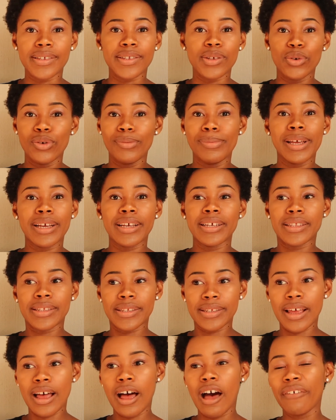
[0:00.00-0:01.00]
the Ooblek
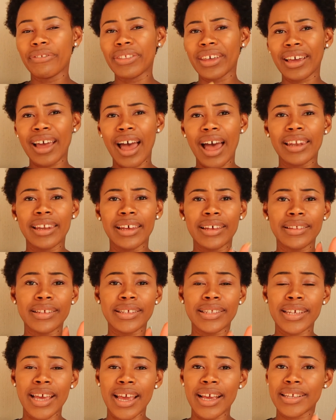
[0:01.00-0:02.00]
itself, the color, the
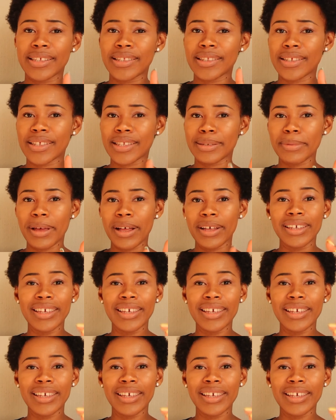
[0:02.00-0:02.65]
taste, the smell.